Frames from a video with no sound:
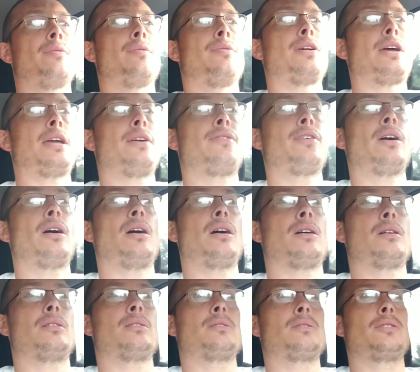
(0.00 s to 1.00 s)
they've
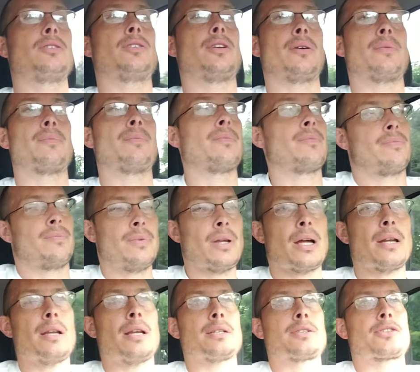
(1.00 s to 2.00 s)

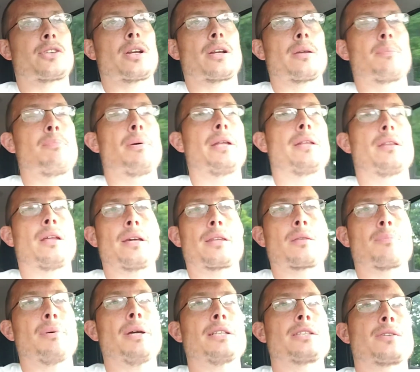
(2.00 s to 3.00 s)
not necessarily been like
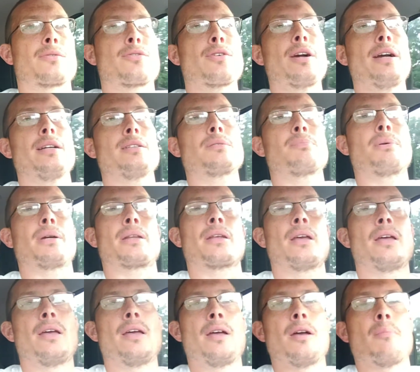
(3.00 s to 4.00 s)
the best of friends, but
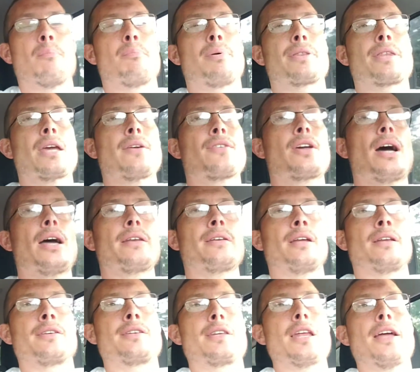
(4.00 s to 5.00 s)
they've gotten
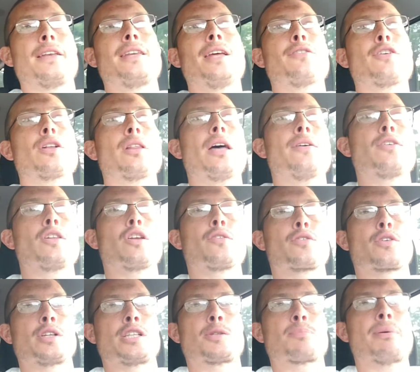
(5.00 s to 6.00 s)
a different level of
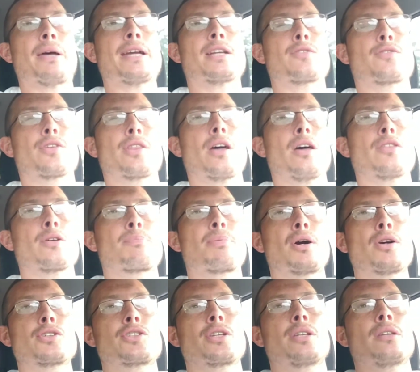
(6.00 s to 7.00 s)
respect for the other
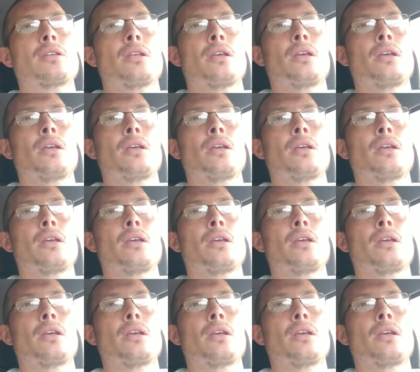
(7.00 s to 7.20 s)
person,